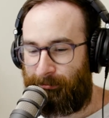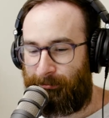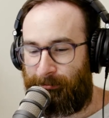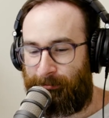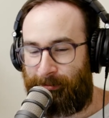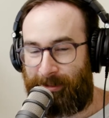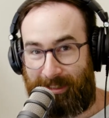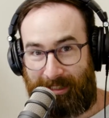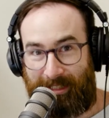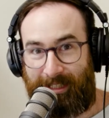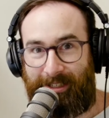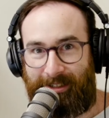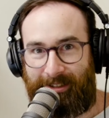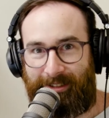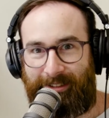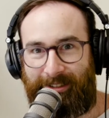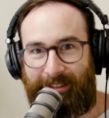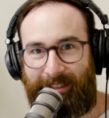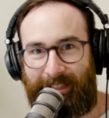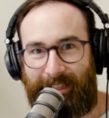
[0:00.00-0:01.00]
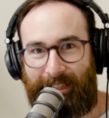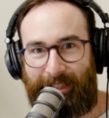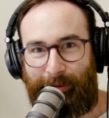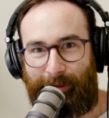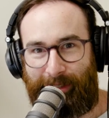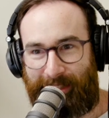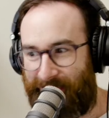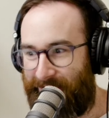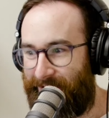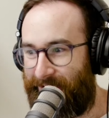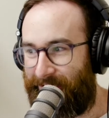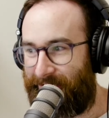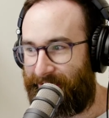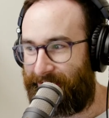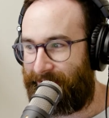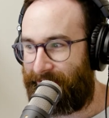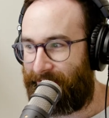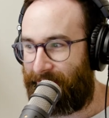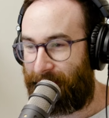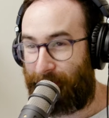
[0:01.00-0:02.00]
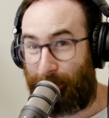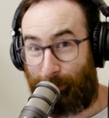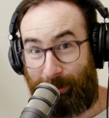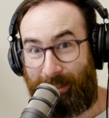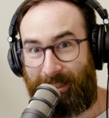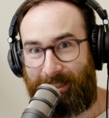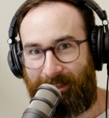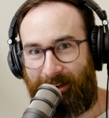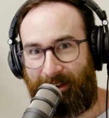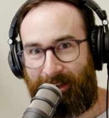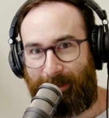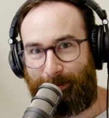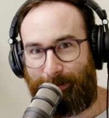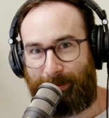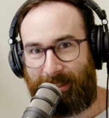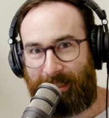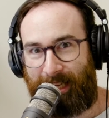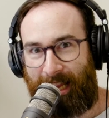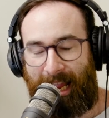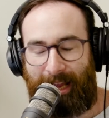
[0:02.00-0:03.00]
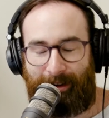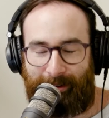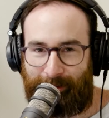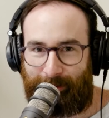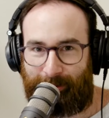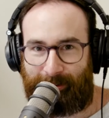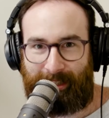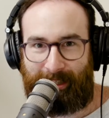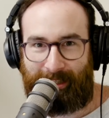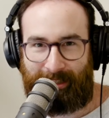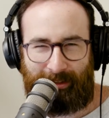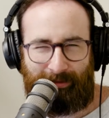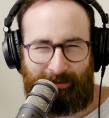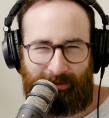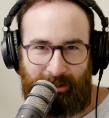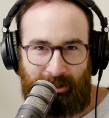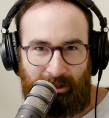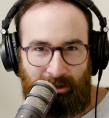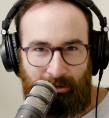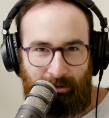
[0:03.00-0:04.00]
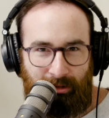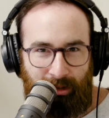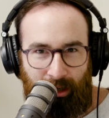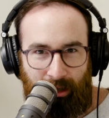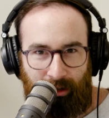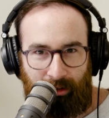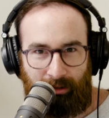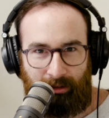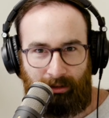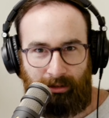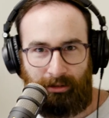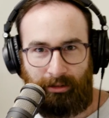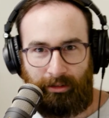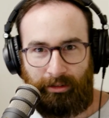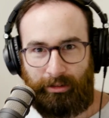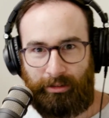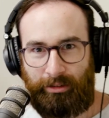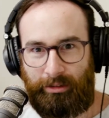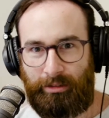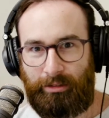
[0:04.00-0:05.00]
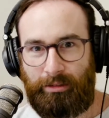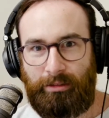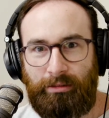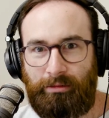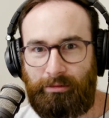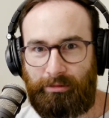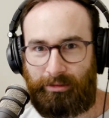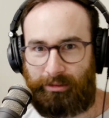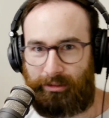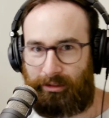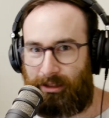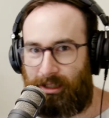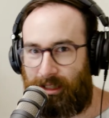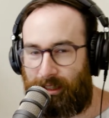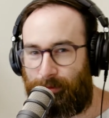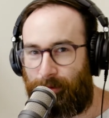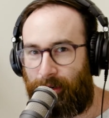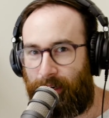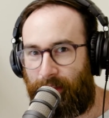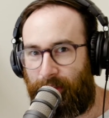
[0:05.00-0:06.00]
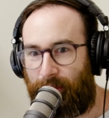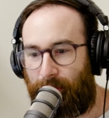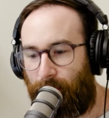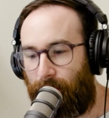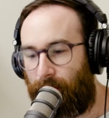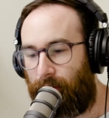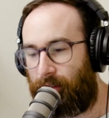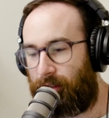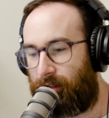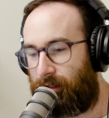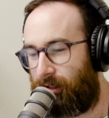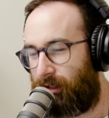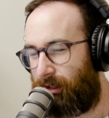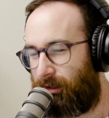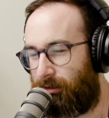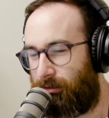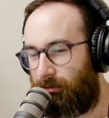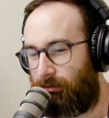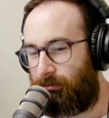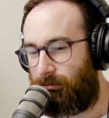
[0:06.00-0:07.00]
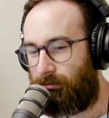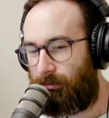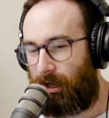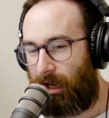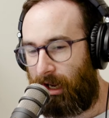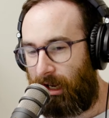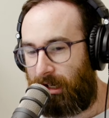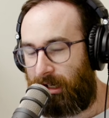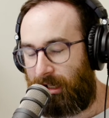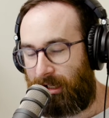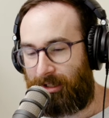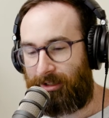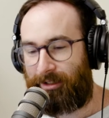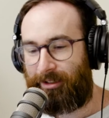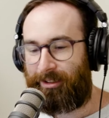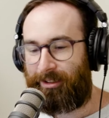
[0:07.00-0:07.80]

we did it. We did it 3 times. How many lockdowns have you done? That's what I thought. You didn't do any.